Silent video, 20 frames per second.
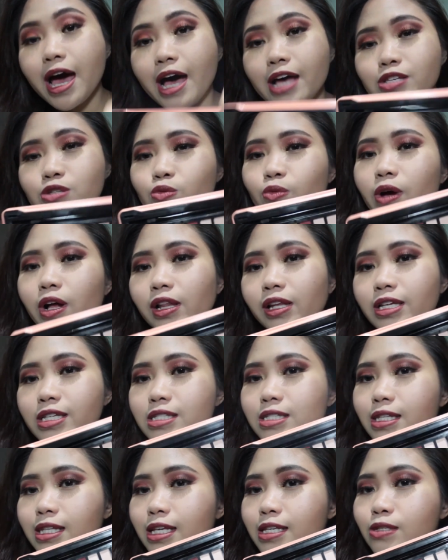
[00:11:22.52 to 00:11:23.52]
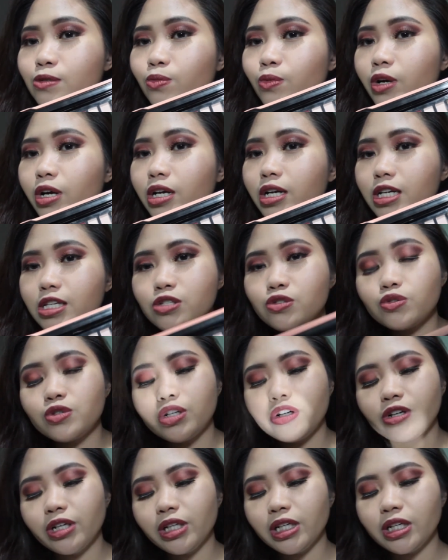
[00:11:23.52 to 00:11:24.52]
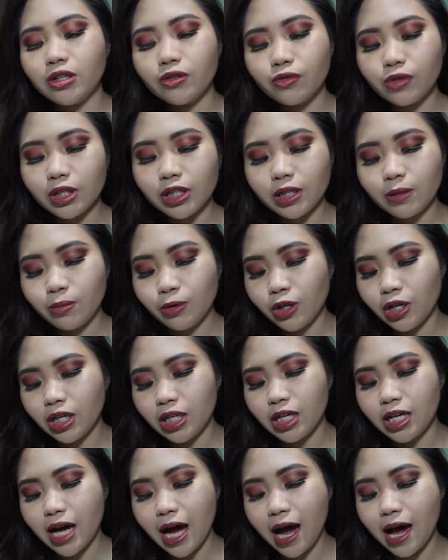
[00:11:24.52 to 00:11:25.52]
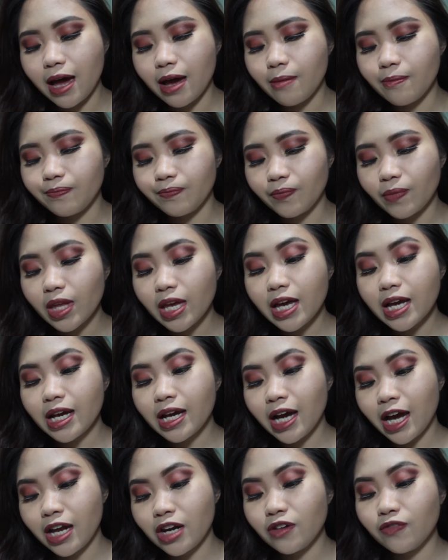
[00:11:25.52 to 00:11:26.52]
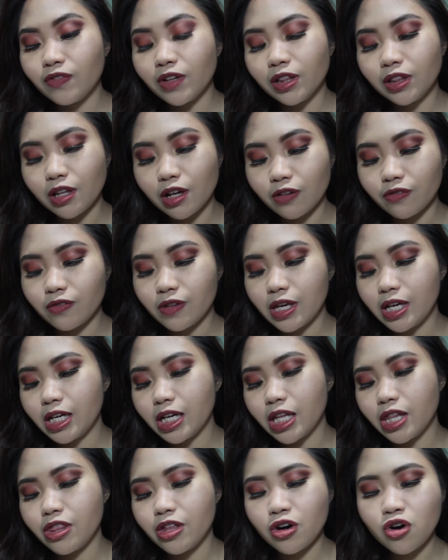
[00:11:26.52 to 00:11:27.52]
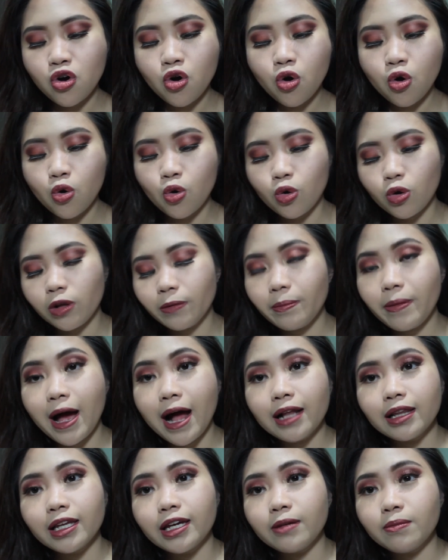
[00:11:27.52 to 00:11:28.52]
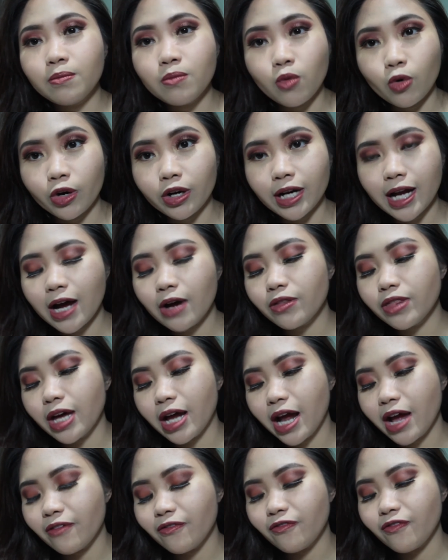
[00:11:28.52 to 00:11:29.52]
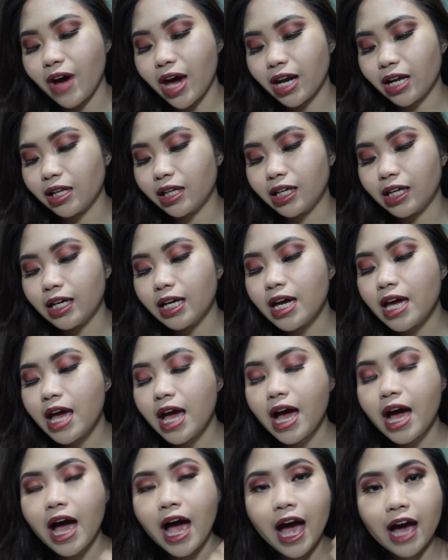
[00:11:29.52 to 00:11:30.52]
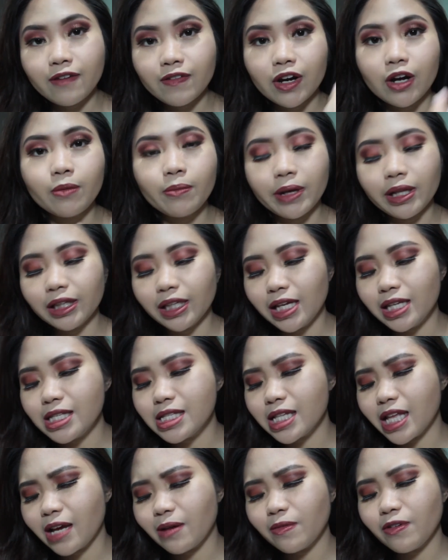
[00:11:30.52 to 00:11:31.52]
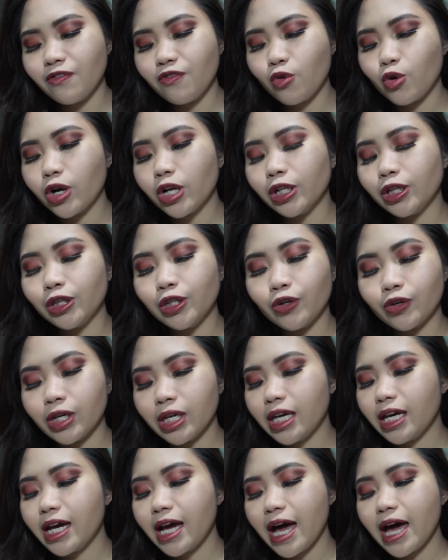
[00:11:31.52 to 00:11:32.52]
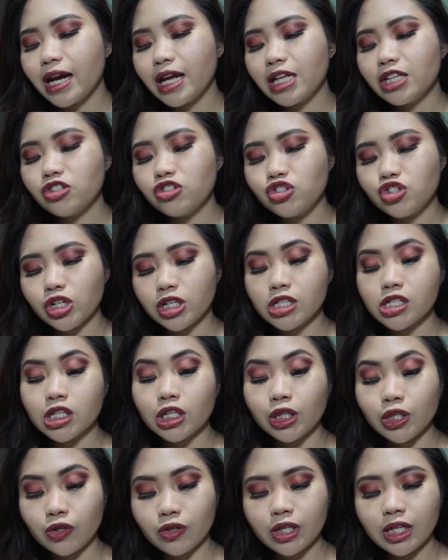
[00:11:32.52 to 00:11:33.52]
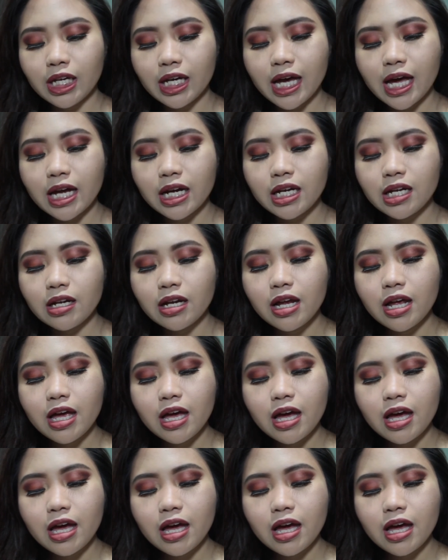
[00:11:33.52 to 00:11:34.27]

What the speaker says: as well as this one. It's really pretty. I'm kind of loving the whole palette more now that I finally have it on my lids. Like before, looking at it, just looking at it,